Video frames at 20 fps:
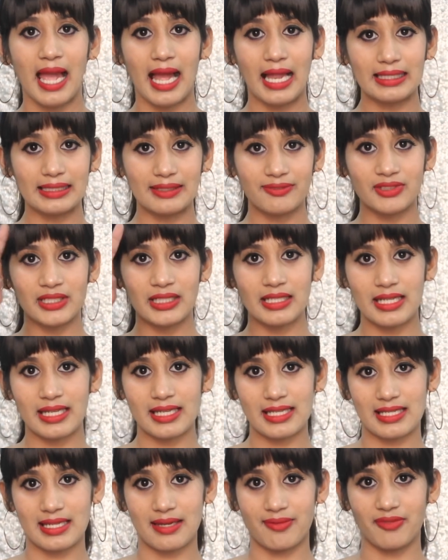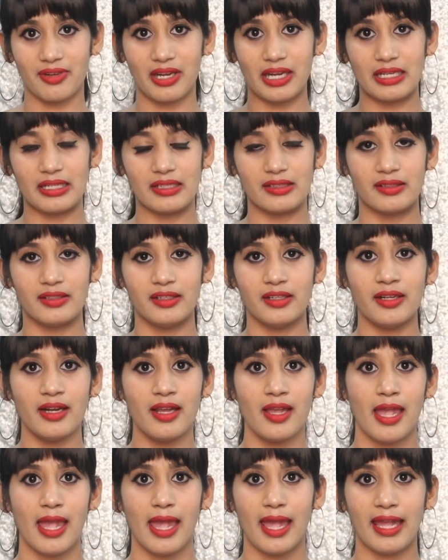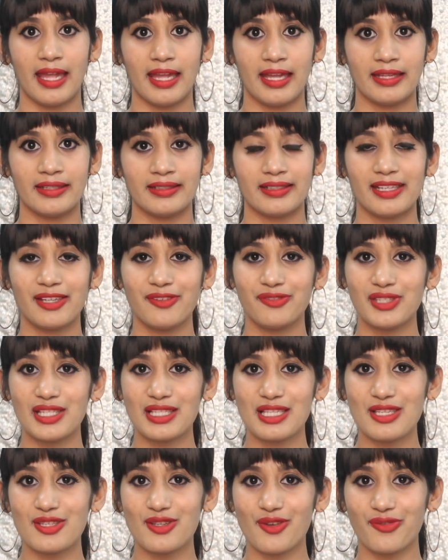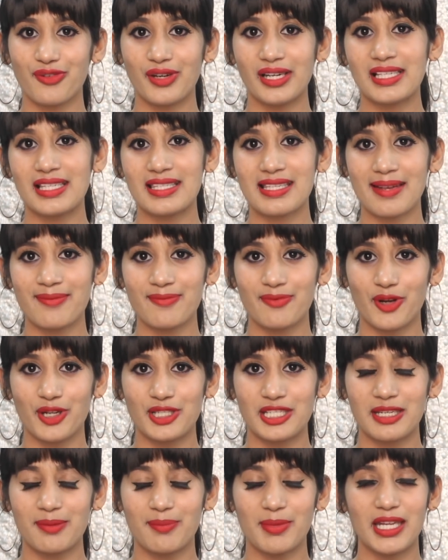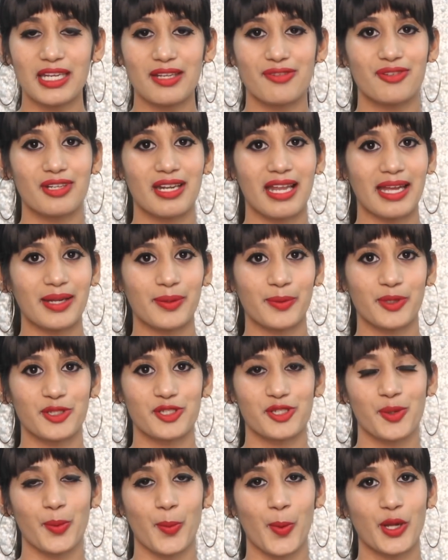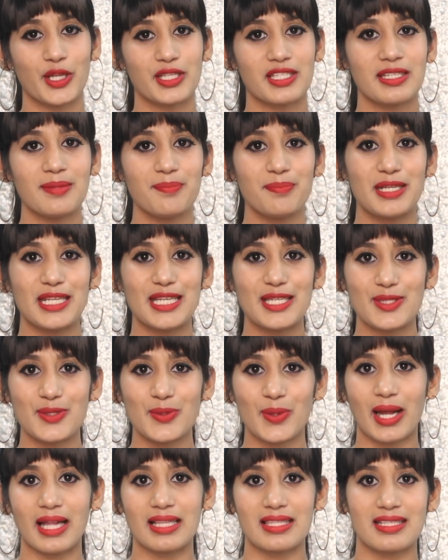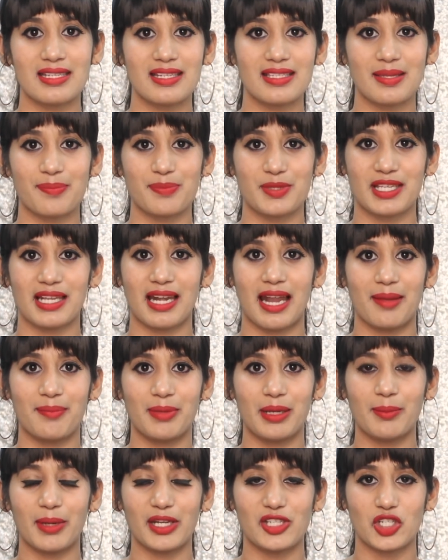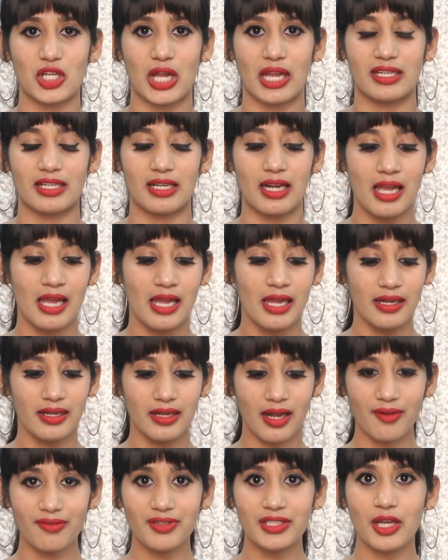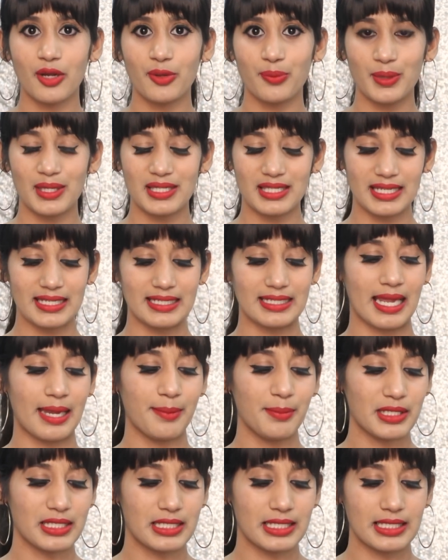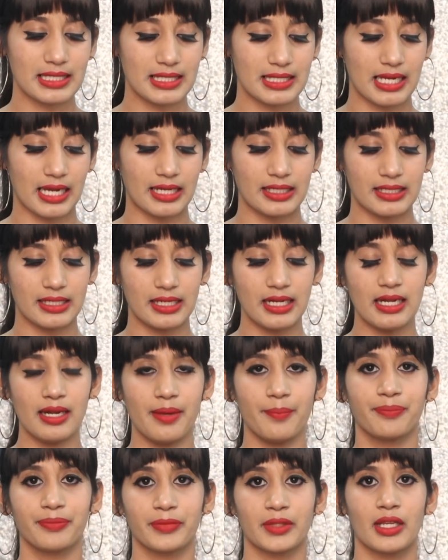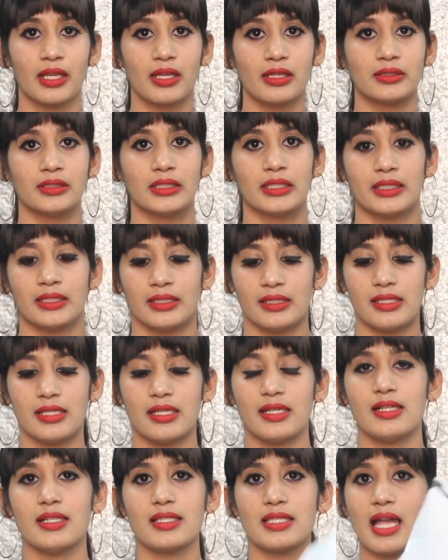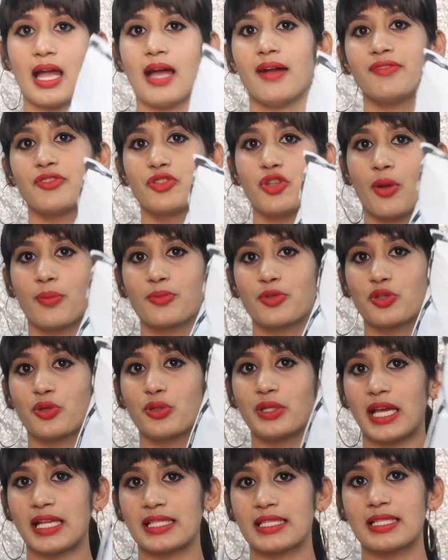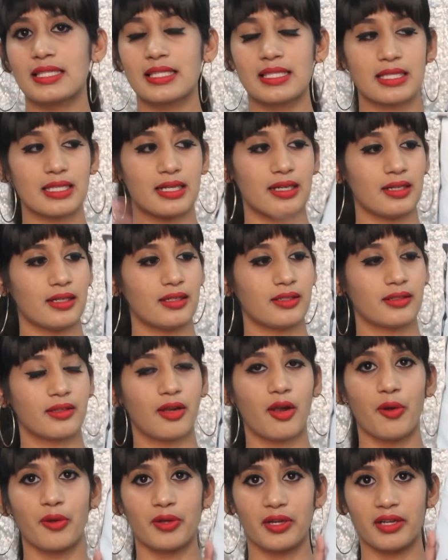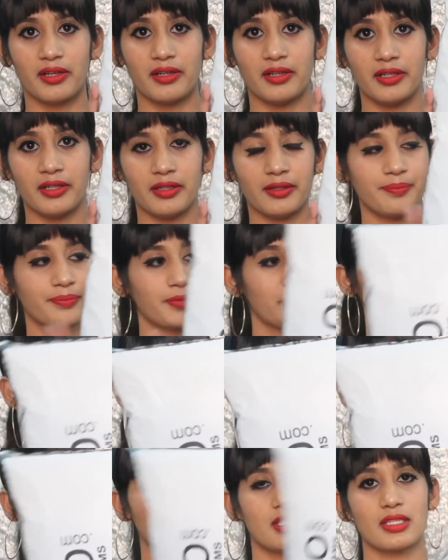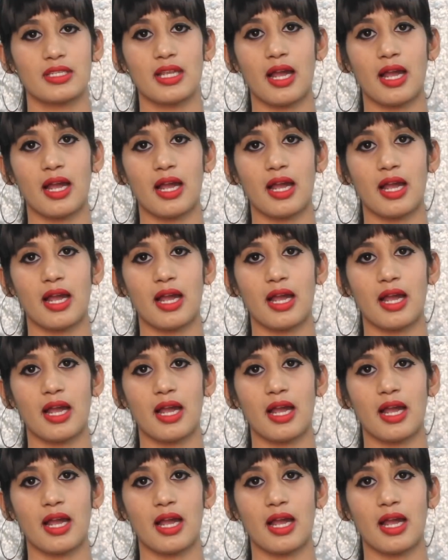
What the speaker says: I'll give the link somewhere here. And if this is your first time watching me and if you like what you watch, then please do consider subscribing my channel. Now, without wasting time, let's get started. Here's how JOMSO does its courier. So this is